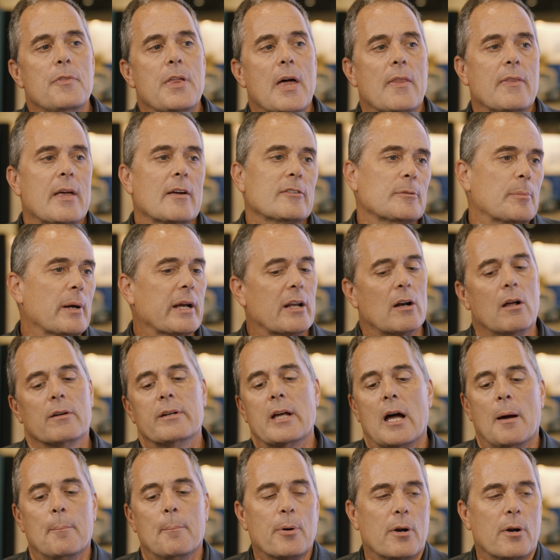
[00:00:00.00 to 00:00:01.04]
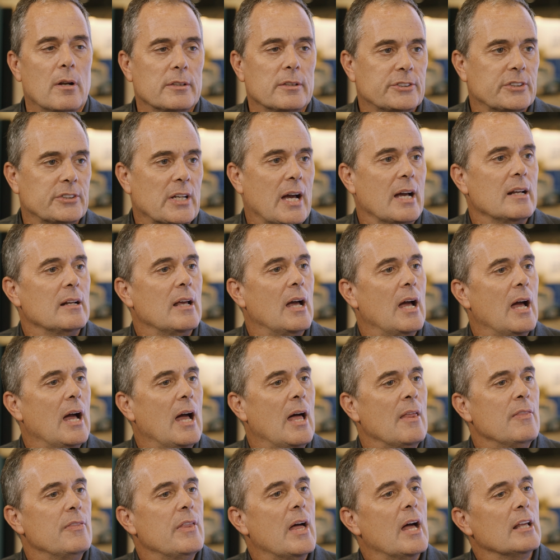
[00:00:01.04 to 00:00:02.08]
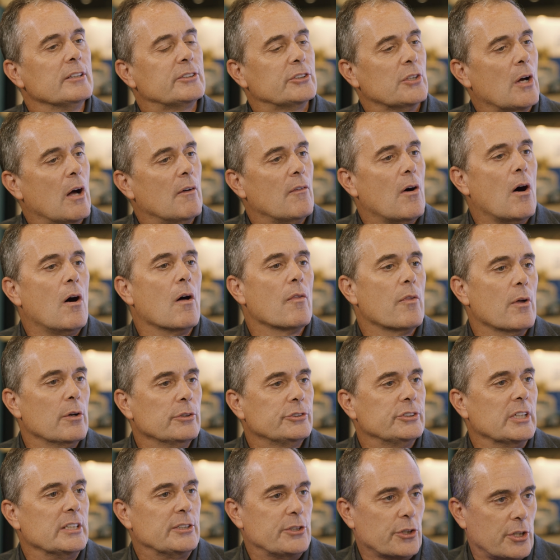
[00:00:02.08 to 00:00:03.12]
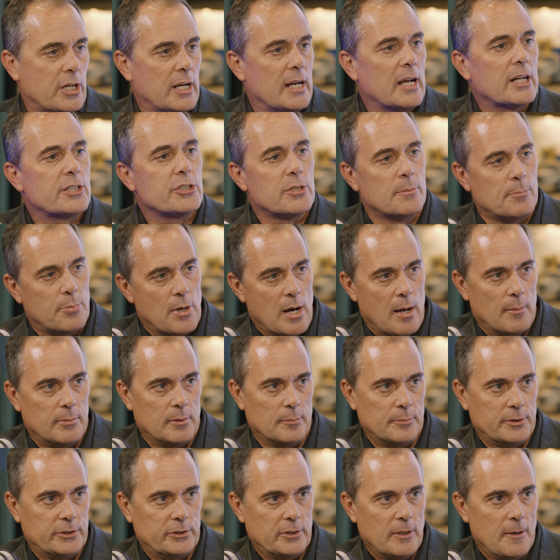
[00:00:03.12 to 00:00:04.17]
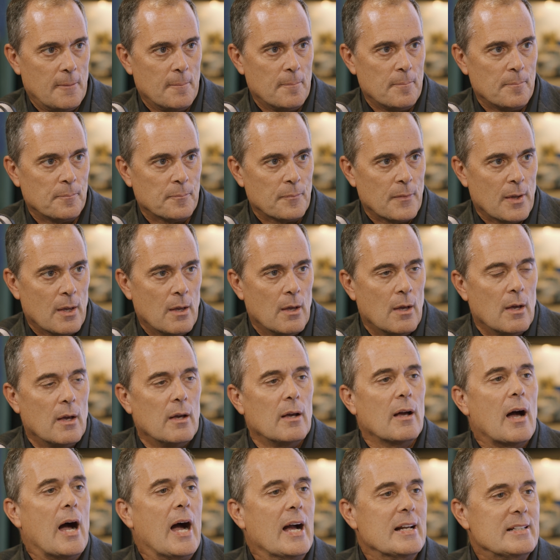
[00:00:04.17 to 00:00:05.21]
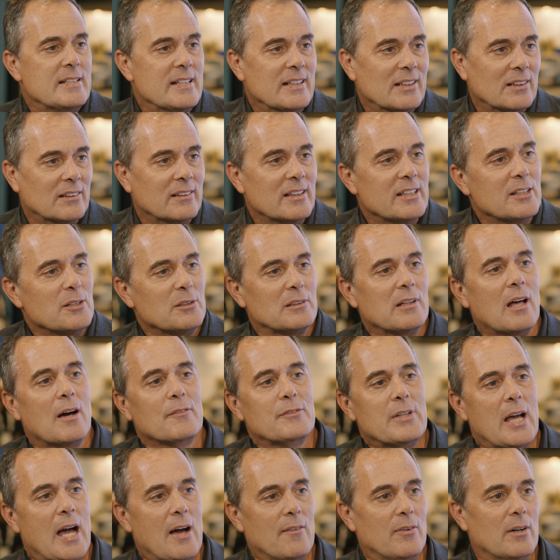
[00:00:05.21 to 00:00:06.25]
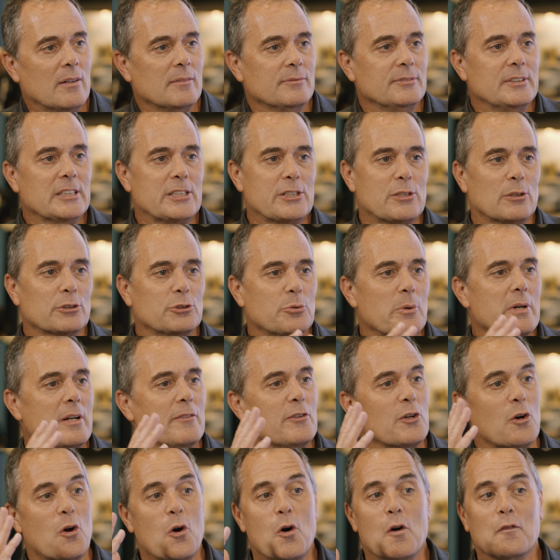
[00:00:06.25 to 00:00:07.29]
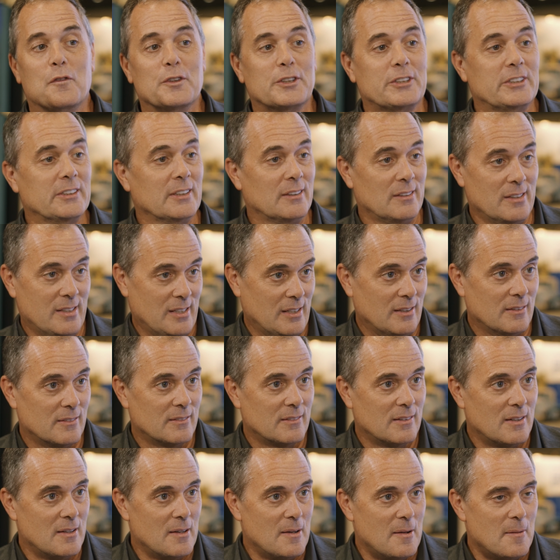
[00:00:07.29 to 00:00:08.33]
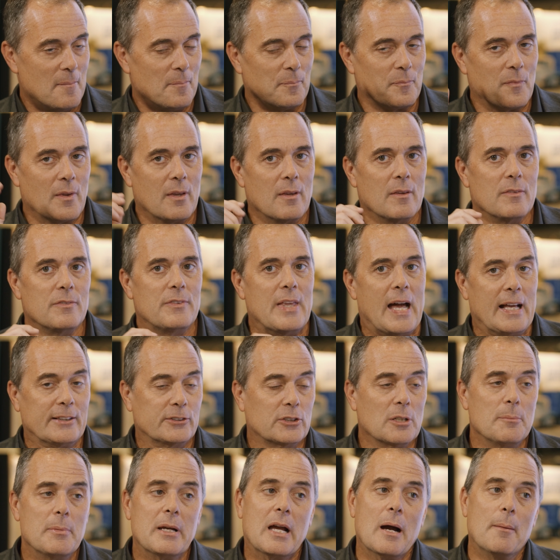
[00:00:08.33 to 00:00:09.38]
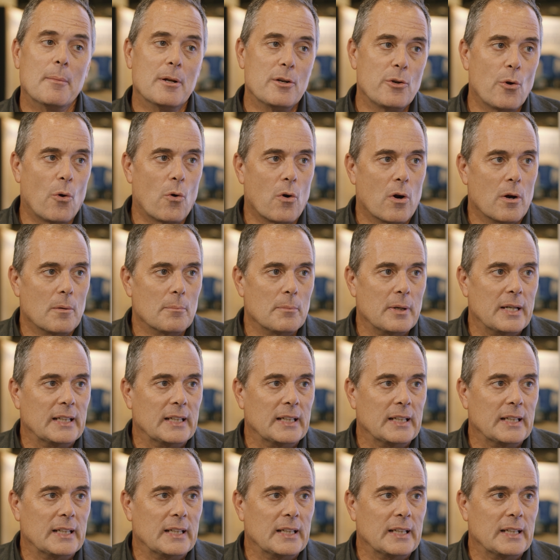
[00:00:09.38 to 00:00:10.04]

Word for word: then they have to break it all down, put it on site, and then mm-hmm. solve all those interconnection problems. Right. Ideally, you'd love to have a digital twin of your whole facility. Mm. That's going to become a norm.